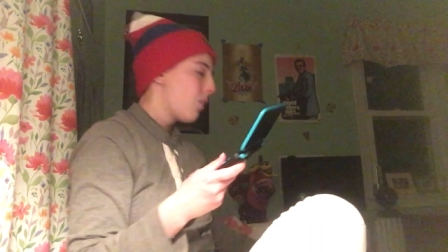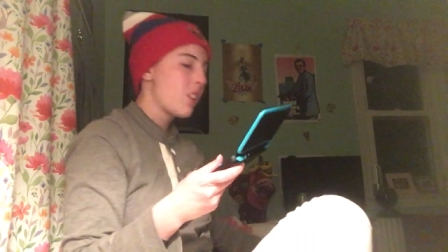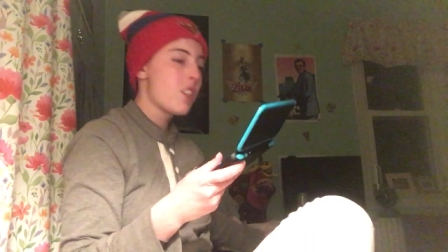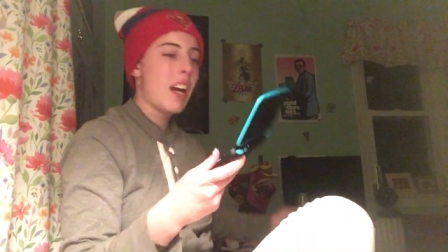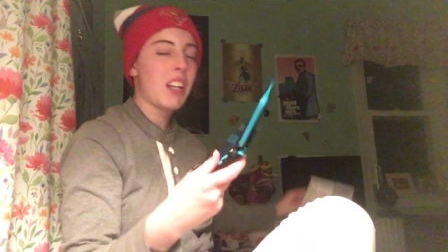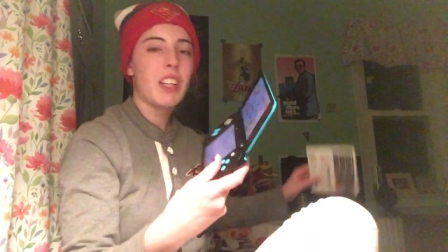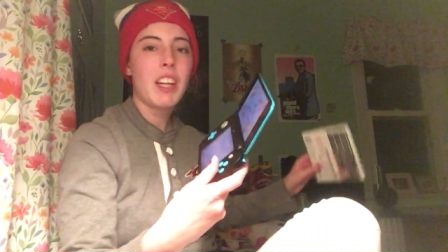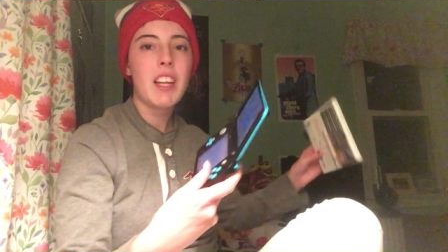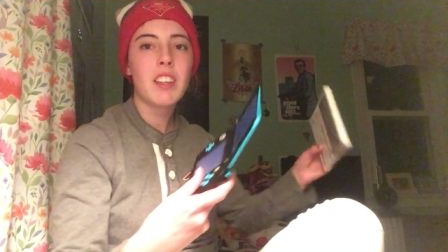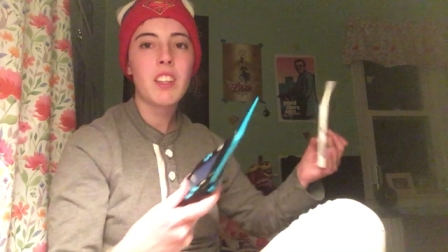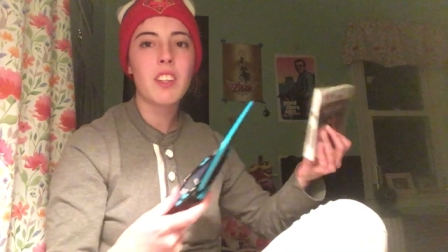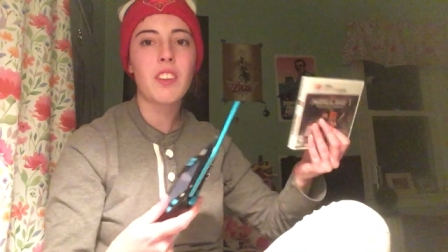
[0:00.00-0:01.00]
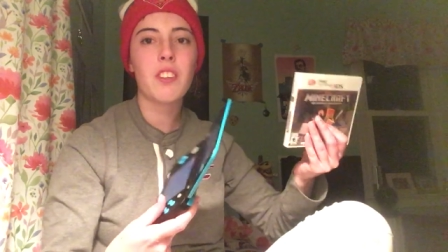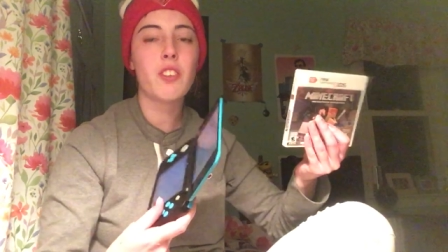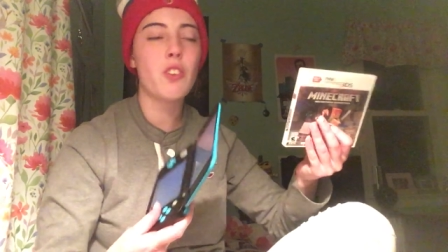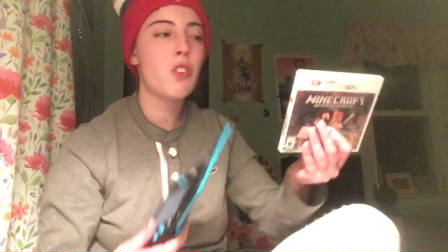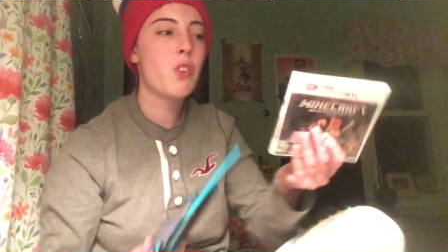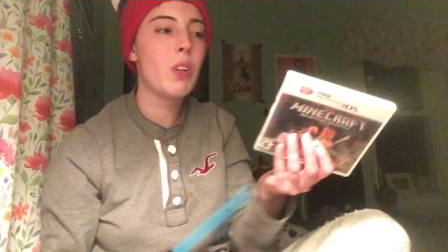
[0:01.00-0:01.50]
which is actually in the
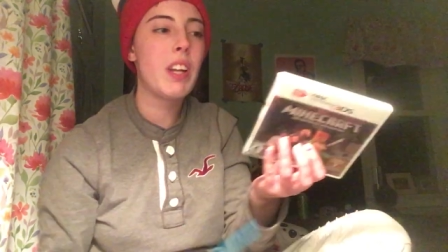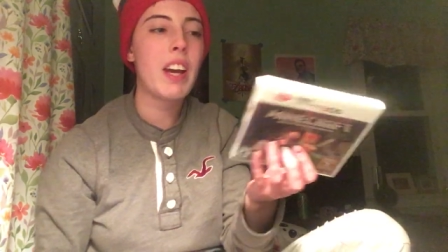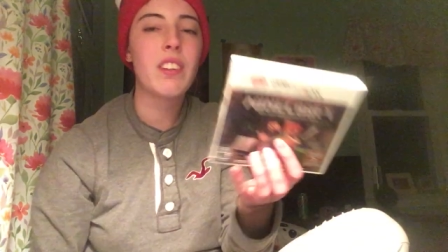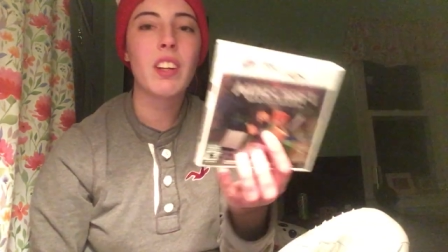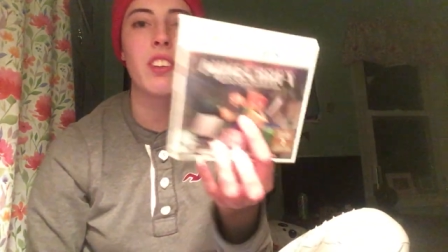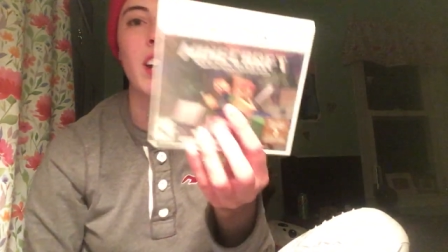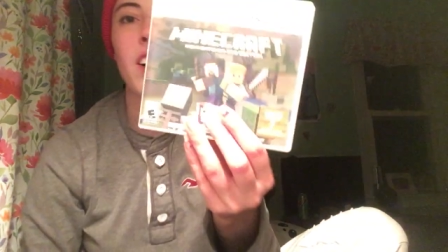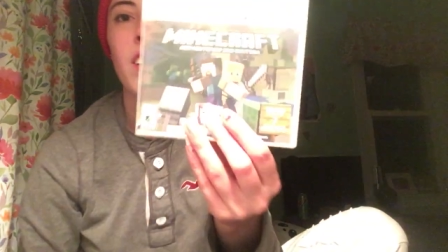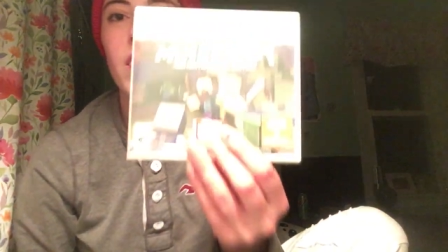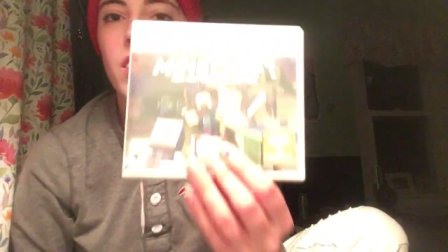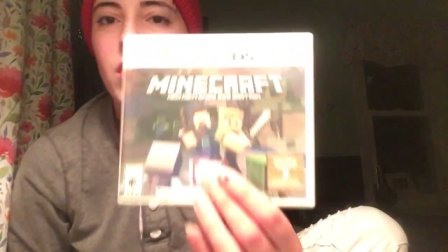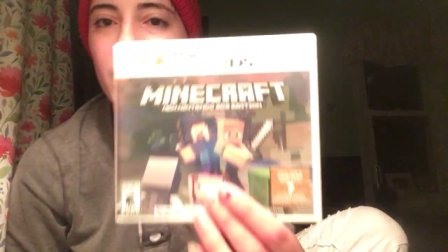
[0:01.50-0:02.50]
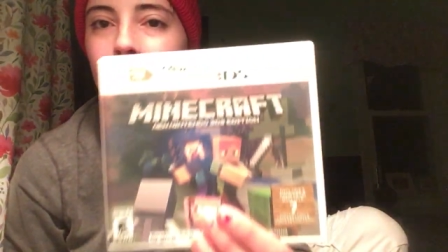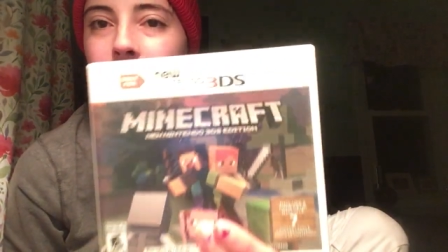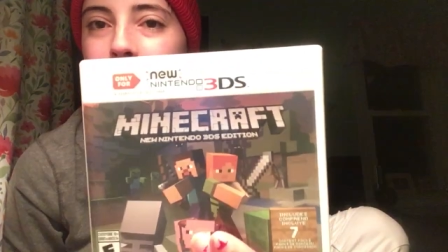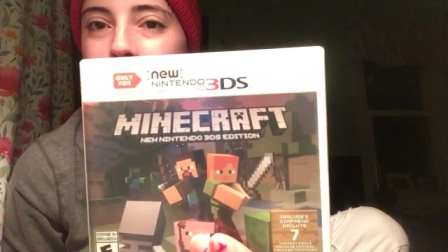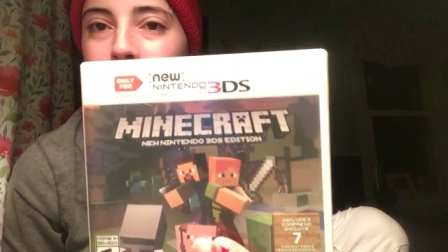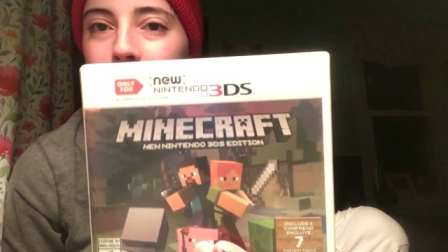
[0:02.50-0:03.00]
new 2DS XL,
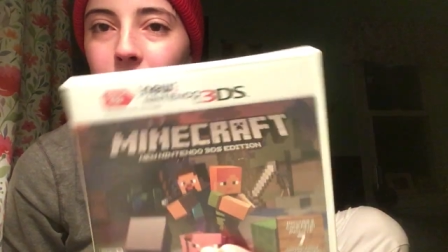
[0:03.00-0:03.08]
is